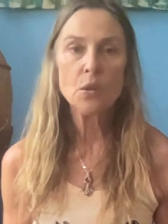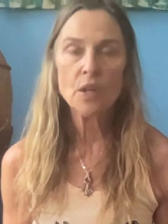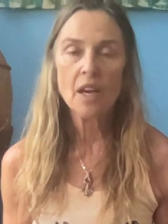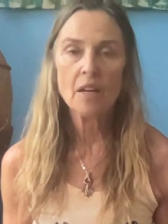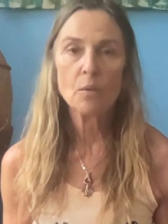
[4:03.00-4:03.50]
you
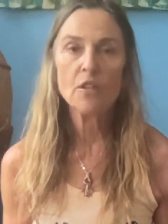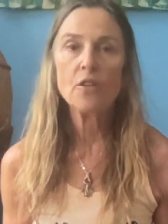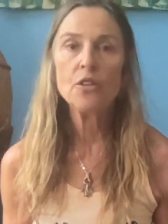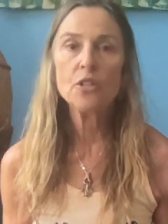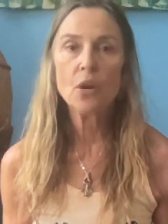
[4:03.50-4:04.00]
can,
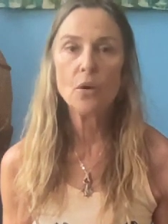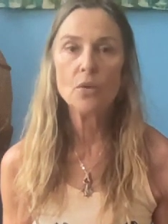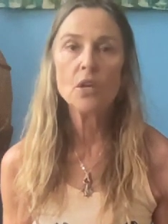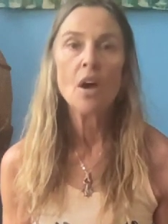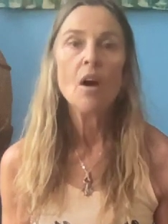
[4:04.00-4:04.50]
whether the
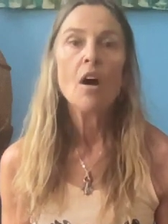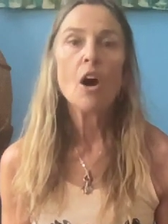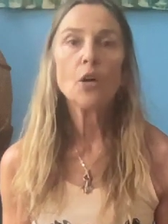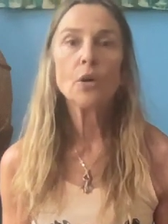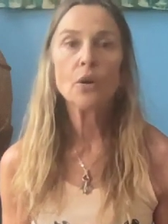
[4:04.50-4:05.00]
toes
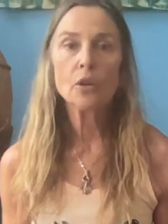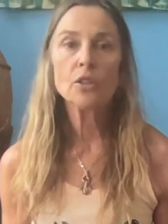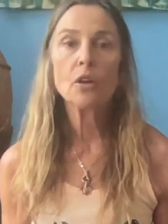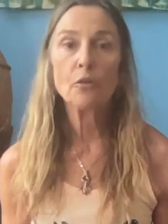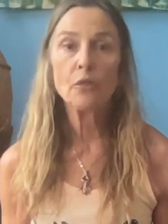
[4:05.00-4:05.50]
are
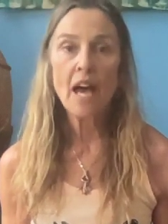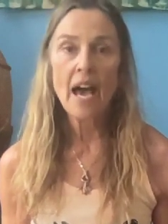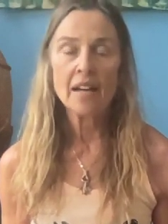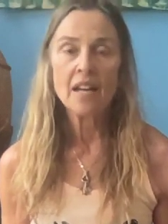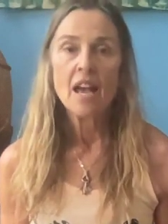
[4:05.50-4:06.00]
curled or
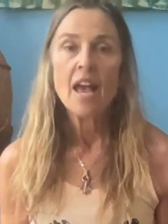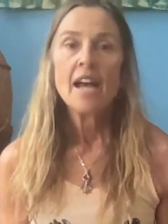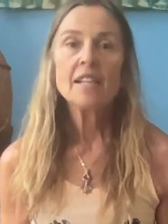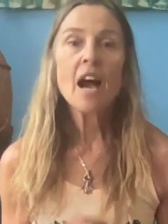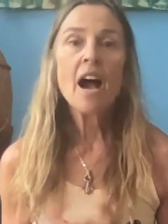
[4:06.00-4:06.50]
flat.
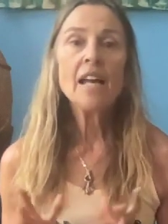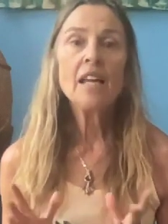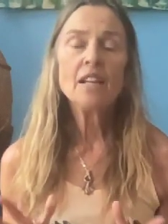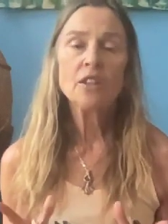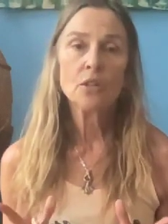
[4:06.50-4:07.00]
And I
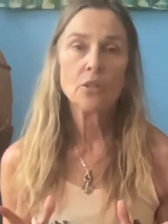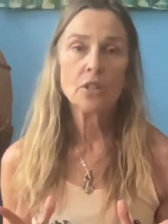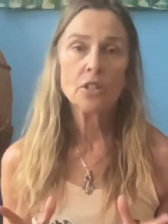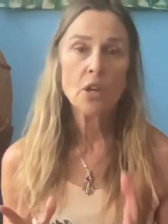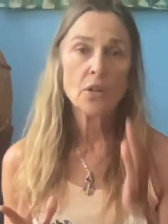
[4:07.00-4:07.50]
like the
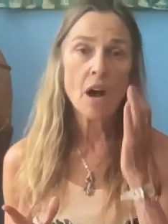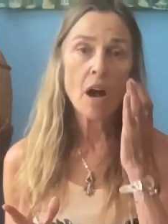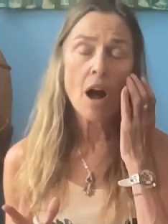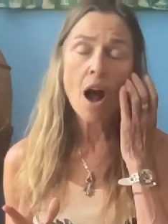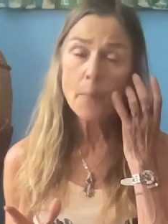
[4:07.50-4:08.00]
curled toed
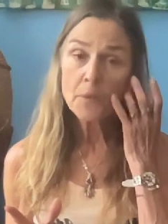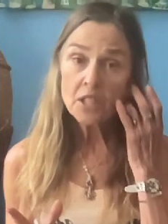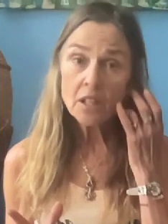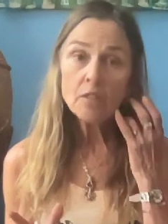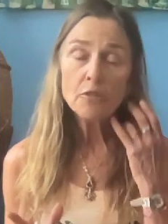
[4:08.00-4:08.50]

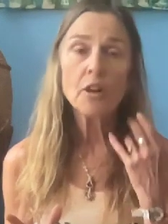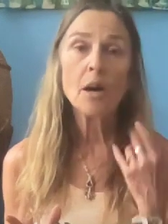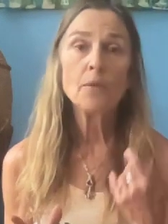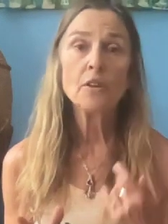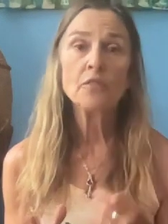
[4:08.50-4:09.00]
option for
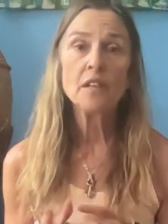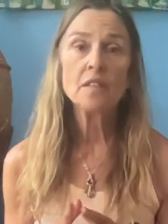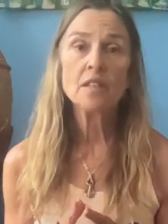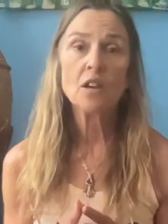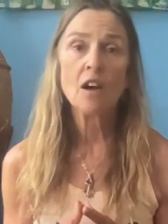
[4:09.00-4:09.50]
upward
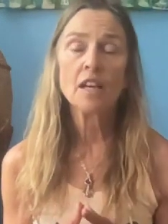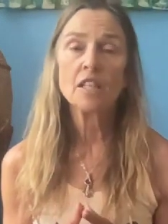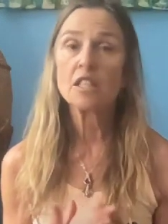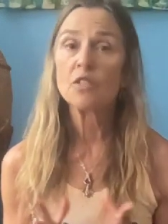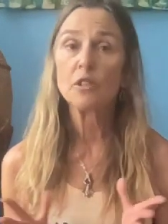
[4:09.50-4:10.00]
facing dog.
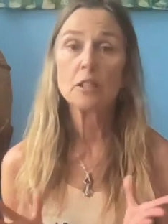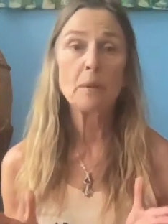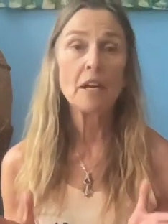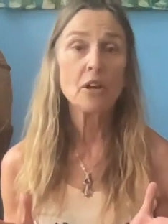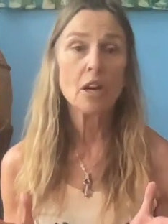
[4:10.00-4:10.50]
It just feels
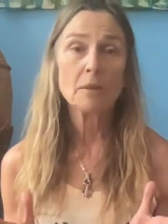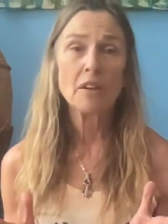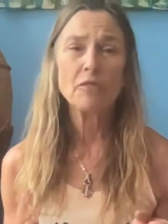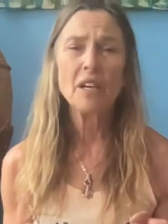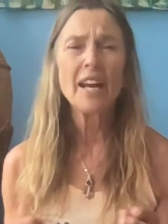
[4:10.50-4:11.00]
better on
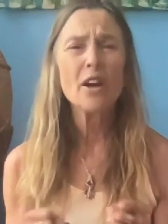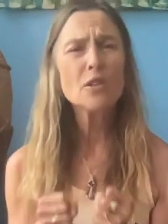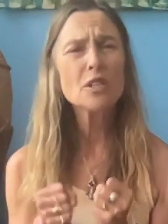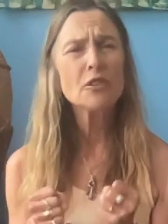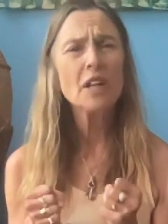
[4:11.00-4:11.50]
my feet. I
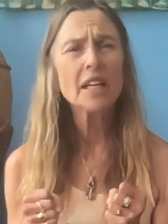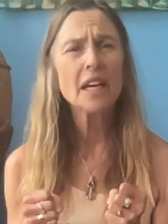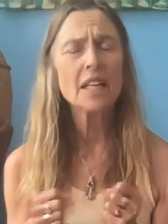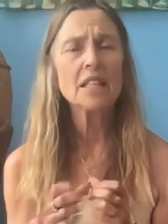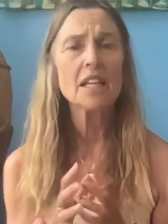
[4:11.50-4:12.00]
also feel like
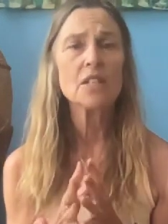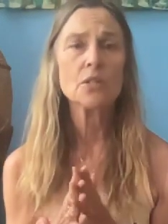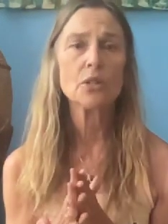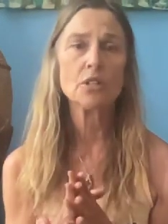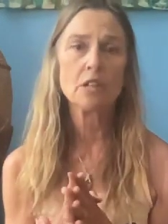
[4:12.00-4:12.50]
I can get a
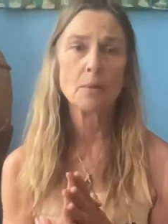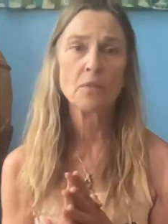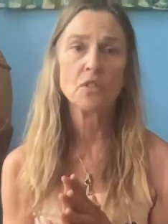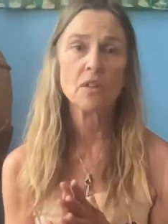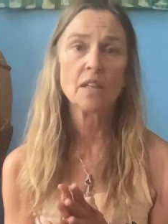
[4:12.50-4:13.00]
certain type
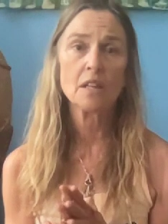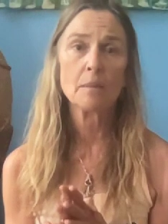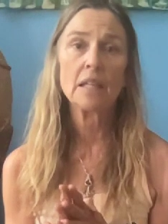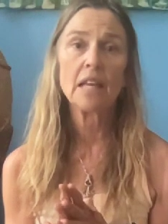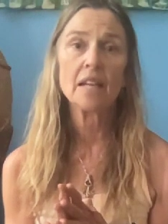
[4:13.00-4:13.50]
of strength in
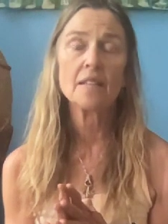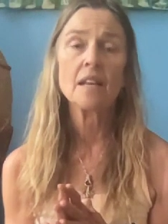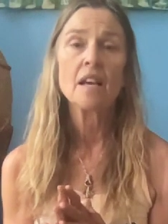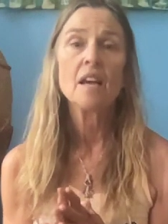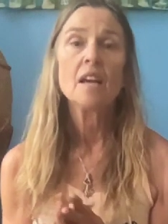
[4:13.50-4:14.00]
my legs
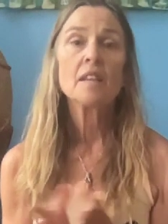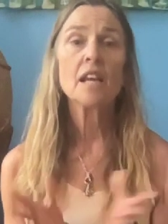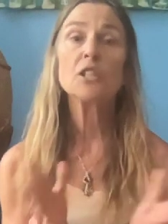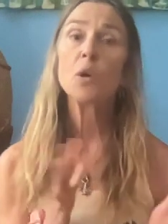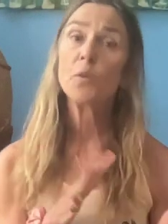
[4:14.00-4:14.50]
that
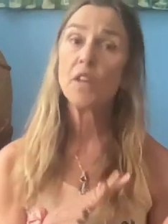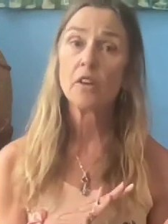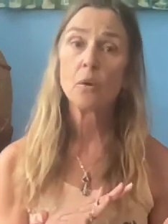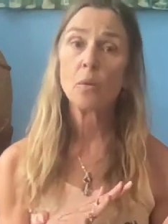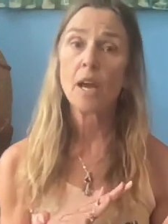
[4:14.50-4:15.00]
I don't the
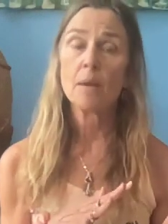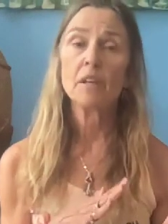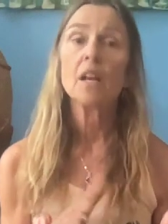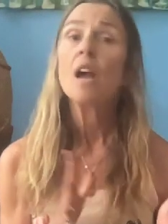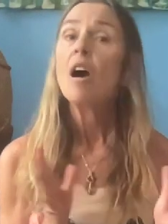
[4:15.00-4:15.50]
other way,
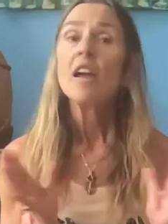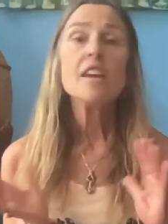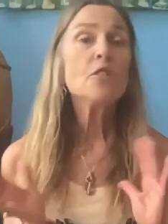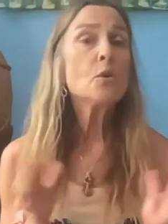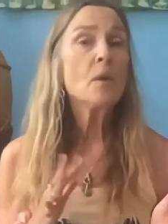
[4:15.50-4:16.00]
but
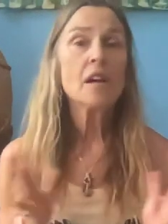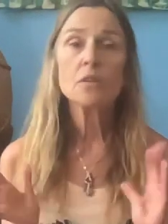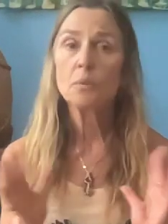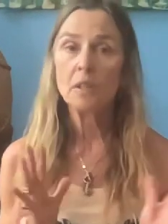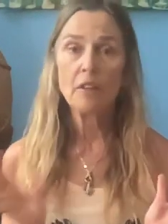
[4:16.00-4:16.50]
either way
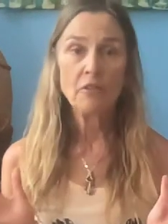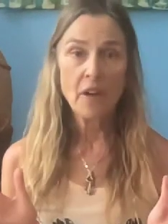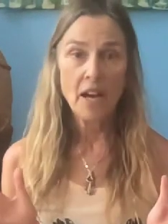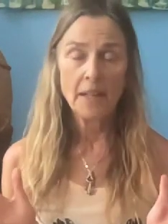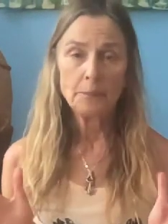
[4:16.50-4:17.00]
is really
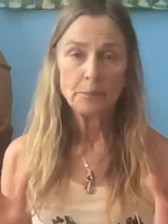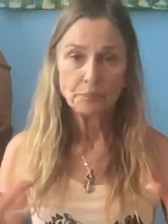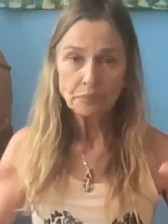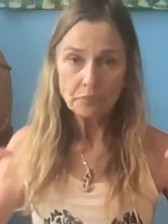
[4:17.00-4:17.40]
fine.